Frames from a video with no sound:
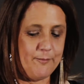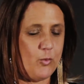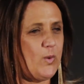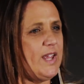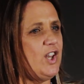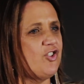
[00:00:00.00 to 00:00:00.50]

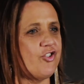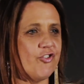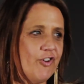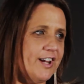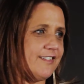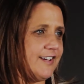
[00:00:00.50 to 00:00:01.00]
We
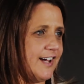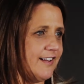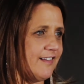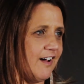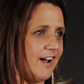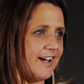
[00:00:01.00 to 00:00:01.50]
tricked
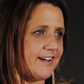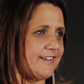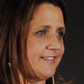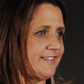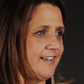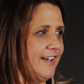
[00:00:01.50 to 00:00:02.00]
our
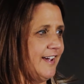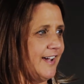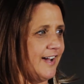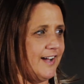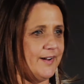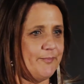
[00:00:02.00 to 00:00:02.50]
likes.
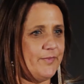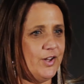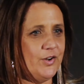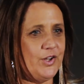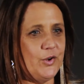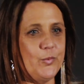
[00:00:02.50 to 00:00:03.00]

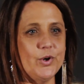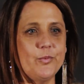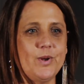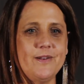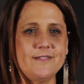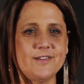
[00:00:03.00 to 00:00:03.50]
You want to
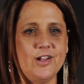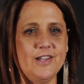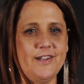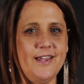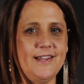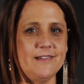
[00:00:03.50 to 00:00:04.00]
win this
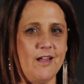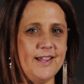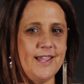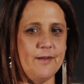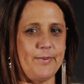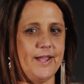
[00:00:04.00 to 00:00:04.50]
holiday?
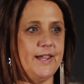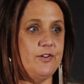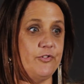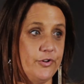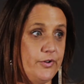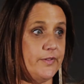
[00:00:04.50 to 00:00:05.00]
Like our
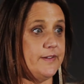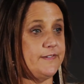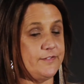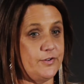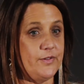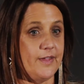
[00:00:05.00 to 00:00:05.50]
page, do
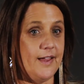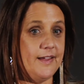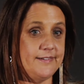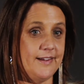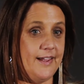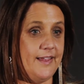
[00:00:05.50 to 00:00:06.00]
this, do
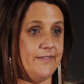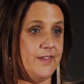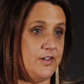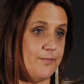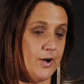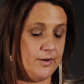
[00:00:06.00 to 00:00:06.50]
that, and
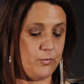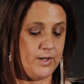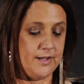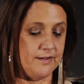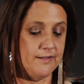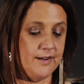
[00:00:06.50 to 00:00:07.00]
then you might
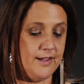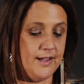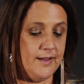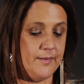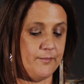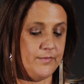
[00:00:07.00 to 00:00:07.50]
win.
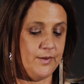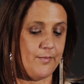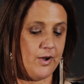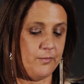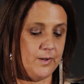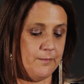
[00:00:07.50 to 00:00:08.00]
You
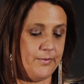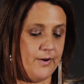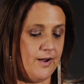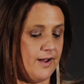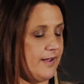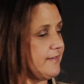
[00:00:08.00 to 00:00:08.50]
might win a
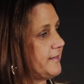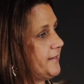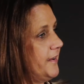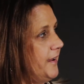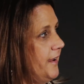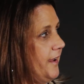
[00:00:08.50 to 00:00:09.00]
prize.